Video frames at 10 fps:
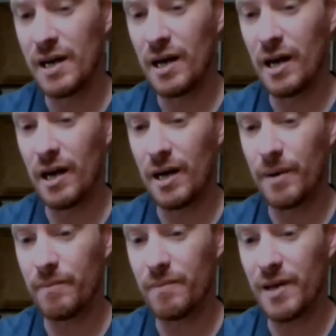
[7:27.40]

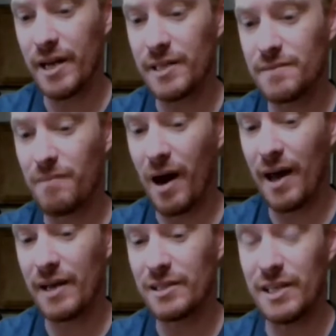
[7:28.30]
And it's my
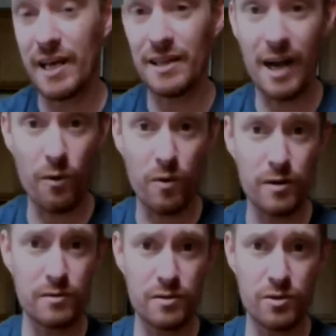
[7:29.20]
intent that I
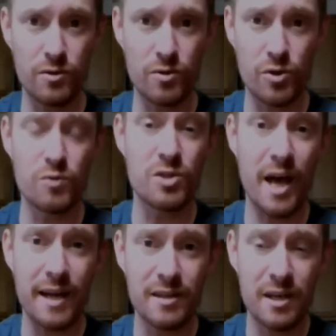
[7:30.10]
want to use
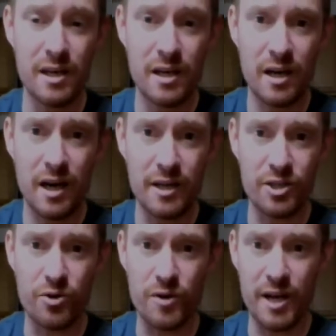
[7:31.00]
that
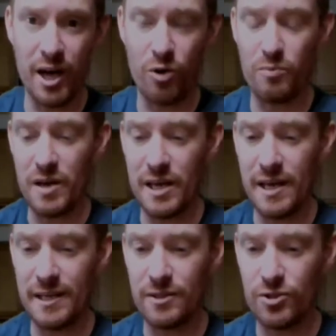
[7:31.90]
degree to help me
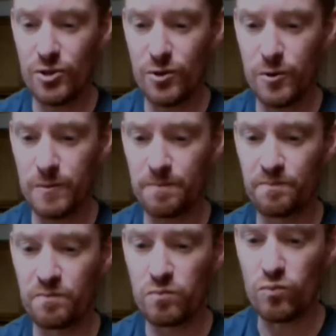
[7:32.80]
get into
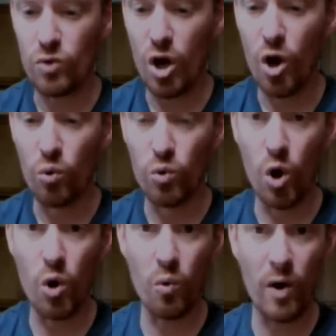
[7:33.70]
a
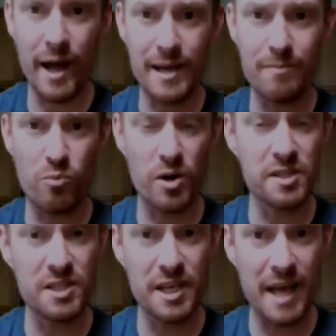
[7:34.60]
role where I can bridge
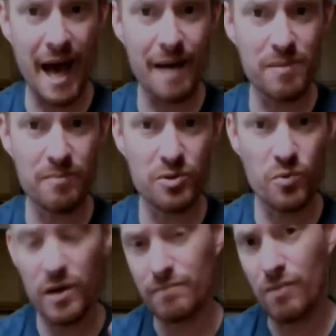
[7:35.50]
the gap
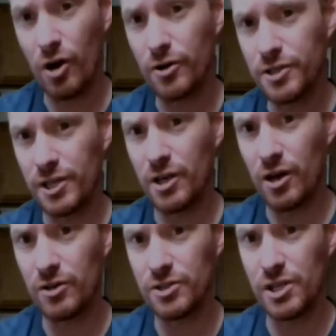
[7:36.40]
between modern
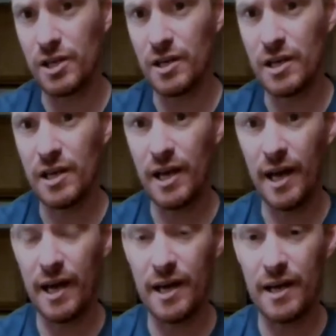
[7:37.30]
technology
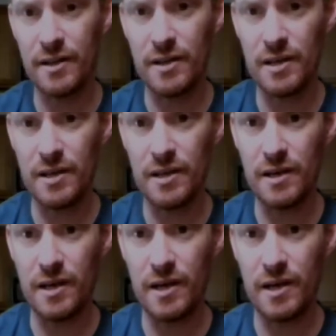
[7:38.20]
and the